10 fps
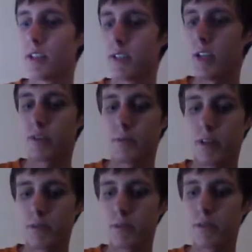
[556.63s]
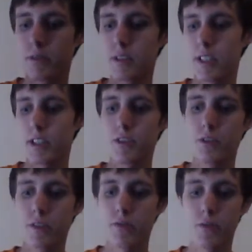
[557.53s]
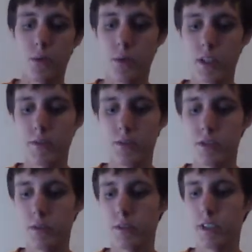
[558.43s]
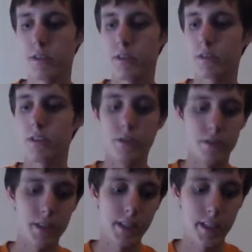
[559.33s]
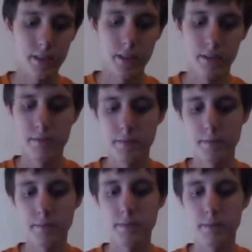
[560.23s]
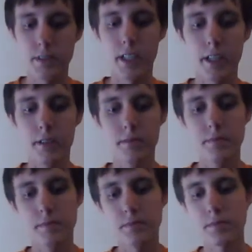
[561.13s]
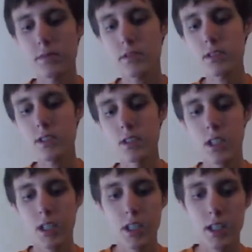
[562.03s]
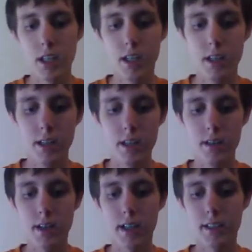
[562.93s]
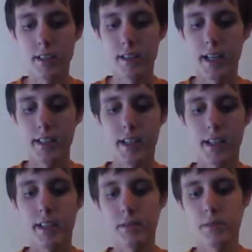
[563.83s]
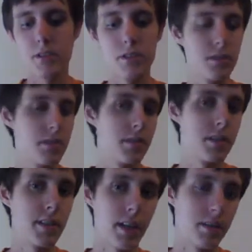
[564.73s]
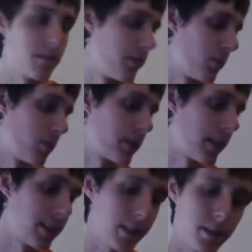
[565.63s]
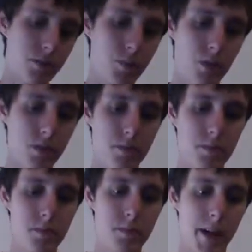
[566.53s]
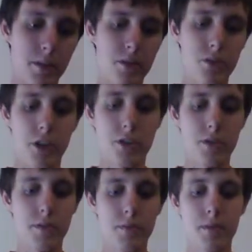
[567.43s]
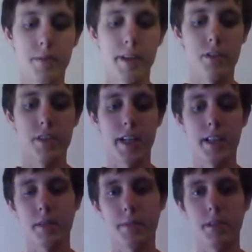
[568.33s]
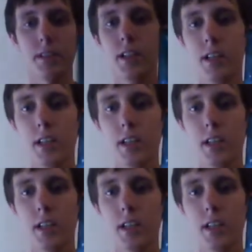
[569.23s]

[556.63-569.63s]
Definitely possible doing this deck, so you have 4 level 2 synchro tuners in the deck, so there you go. On to the side deck, which it's not the full side deck. There's more back row destruction with my other side deck, but